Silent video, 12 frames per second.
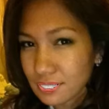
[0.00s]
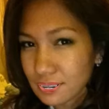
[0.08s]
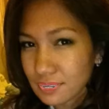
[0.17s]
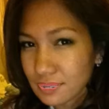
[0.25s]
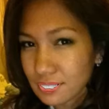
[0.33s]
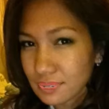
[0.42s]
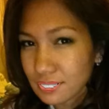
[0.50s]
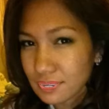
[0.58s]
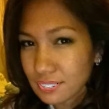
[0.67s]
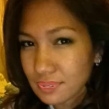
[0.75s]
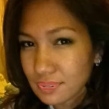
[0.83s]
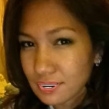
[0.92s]
There will
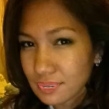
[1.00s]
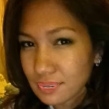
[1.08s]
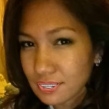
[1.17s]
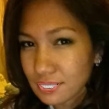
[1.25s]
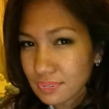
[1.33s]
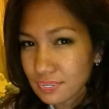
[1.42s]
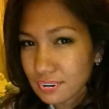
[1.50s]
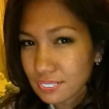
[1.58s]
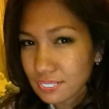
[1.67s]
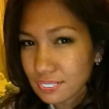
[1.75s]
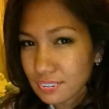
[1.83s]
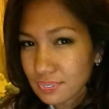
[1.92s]
be a contest for
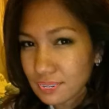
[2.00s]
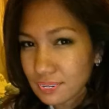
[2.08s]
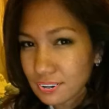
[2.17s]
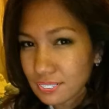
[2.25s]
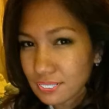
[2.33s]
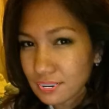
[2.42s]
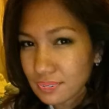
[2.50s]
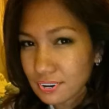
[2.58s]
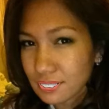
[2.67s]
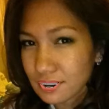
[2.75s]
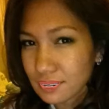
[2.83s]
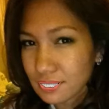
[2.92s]
cheering
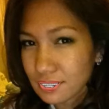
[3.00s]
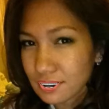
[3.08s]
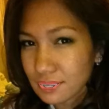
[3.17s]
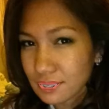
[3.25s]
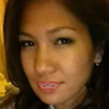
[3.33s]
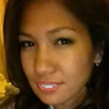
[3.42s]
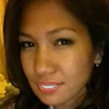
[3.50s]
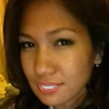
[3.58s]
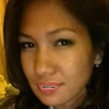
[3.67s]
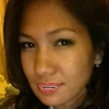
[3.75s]
squads by every team,